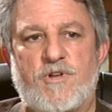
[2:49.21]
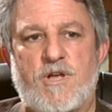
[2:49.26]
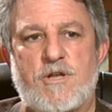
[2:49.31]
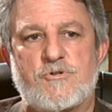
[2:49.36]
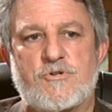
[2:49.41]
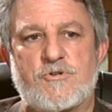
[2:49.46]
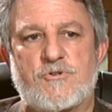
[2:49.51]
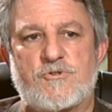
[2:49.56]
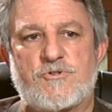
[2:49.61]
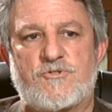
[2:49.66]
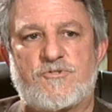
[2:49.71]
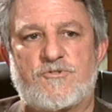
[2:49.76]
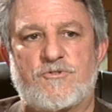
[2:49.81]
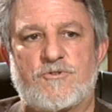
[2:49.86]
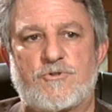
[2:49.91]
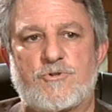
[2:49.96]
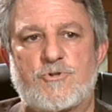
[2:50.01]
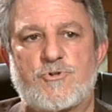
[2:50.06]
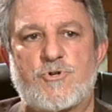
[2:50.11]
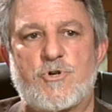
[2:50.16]
agents
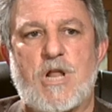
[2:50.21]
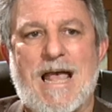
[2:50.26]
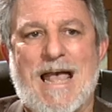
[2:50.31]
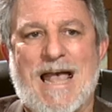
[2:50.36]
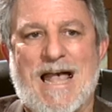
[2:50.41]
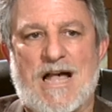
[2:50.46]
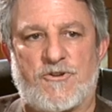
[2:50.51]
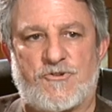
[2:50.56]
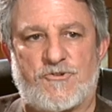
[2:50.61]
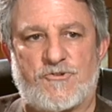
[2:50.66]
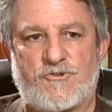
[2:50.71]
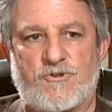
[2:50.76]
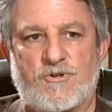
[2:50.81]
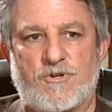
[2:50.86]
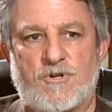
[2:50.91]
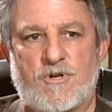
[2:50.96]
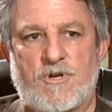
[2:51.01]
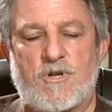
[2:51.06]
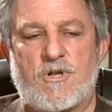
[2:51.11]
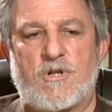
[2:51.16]
should ask
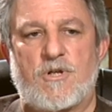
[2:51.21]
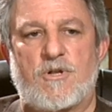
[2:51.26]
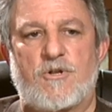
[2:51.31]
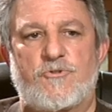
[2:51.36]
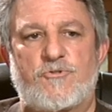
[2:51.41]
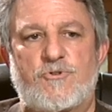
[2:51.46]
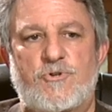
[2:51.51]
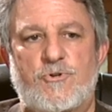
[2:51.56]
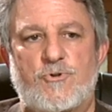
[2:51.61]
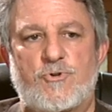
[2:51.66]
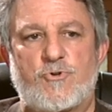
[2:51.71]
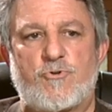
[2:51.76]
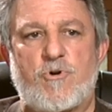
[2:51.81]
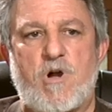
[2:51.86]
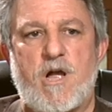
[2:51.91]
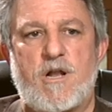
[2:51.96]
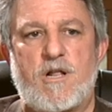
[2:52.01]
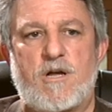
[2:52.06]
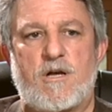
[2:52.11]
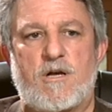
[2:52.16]
to
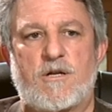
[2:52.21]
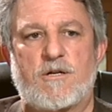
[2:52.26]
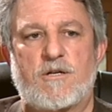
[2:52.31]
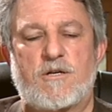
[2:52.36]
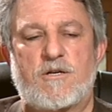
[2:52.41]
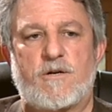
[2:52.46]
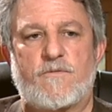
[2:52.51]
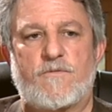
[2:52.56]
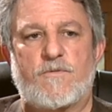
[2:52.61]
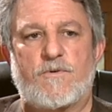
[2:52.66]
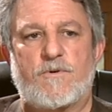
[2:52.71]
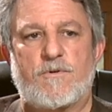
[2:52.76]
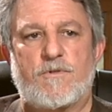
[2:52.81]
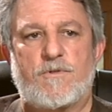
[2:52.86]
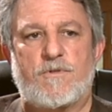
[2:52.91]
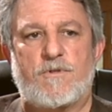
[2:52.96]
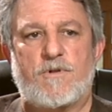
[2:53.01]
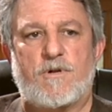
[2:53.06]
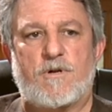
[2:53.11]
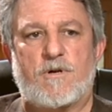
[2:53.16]
try to uncover
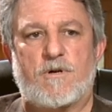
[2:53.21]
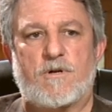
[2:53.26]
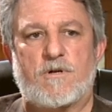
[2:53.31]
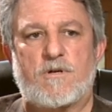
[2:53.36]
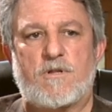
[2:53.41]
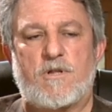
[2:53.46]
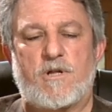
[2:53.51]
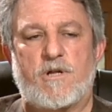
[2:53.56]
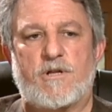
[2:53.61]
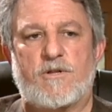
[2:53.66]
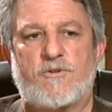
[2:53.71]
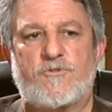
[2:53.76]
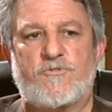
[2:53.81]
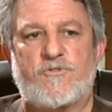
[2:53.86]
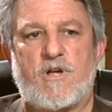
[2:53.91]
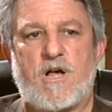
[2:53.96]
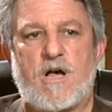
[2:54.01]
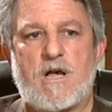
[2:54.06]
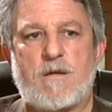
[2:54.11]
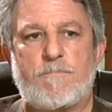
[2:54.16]
their client's
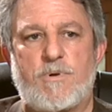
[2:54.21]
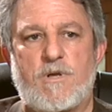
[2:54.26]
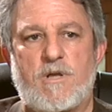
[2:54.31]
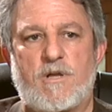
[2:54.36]
IP